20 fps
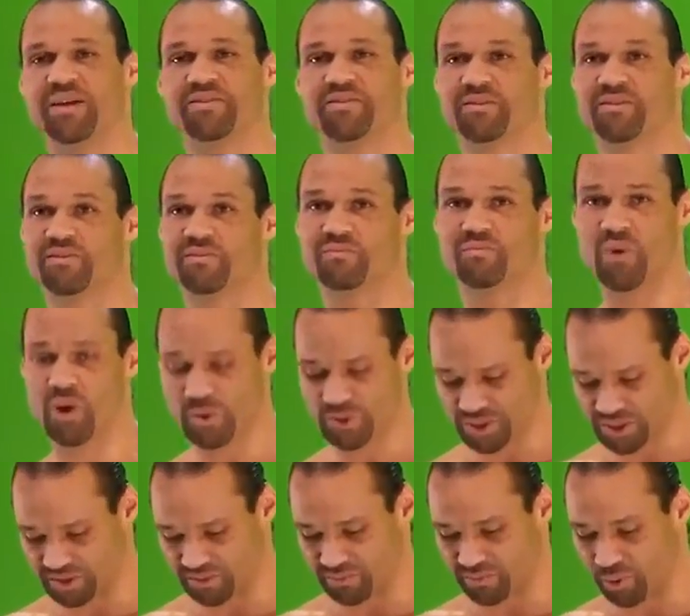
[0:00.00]
About the
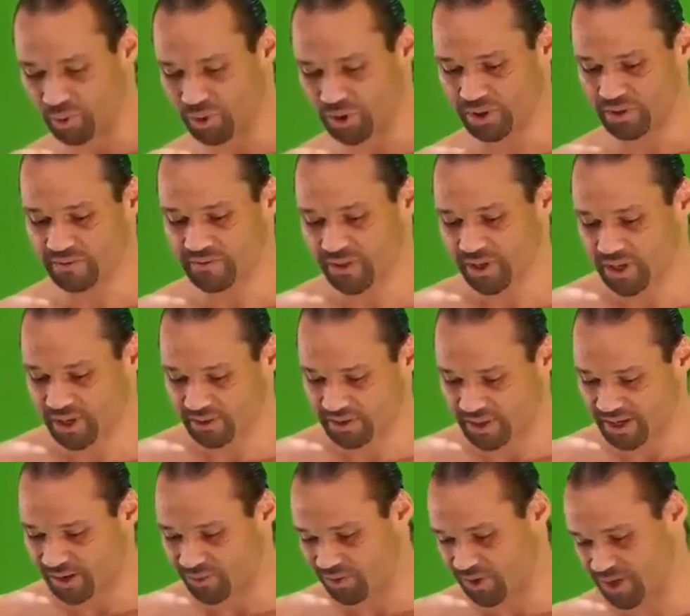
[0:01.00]
most important
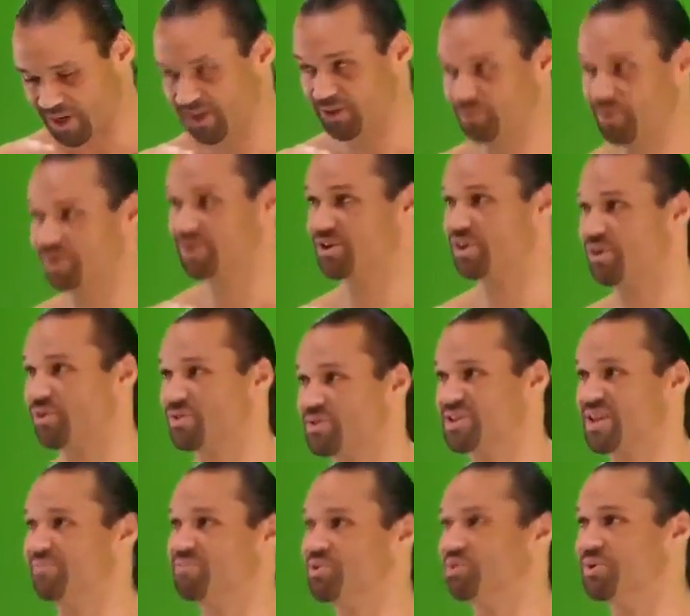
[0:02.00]
thing that I want anyone to know
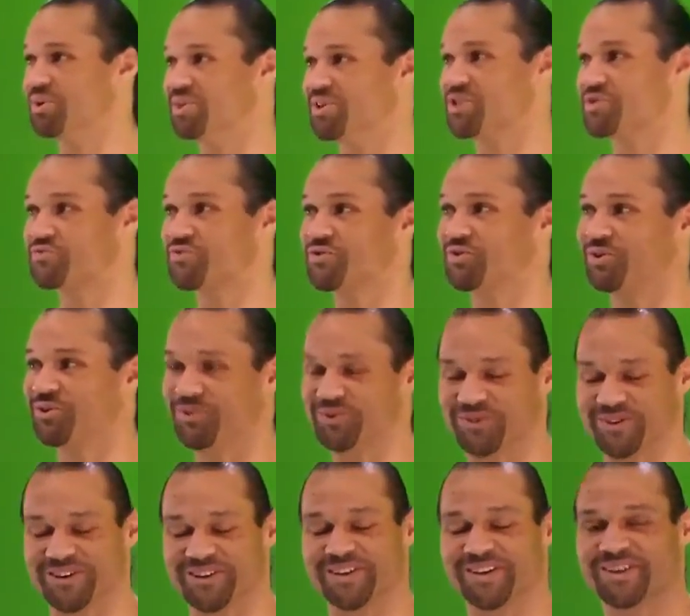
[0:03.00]
is I'm doing this for the
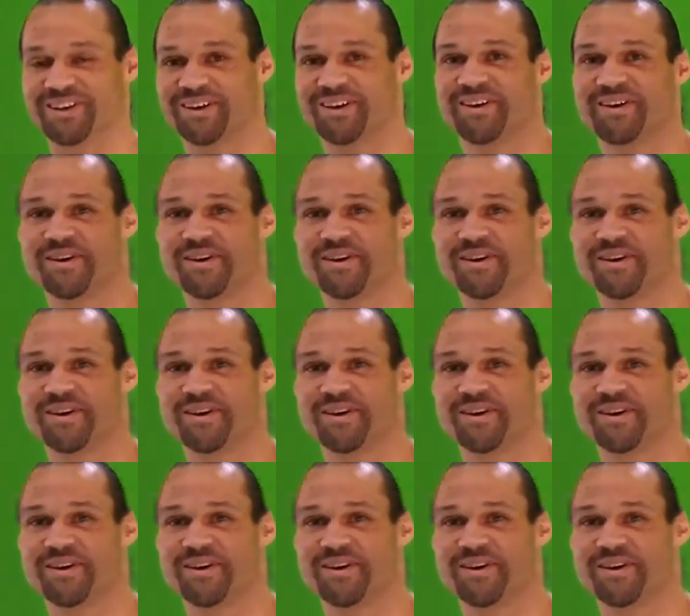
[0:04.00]
Lord.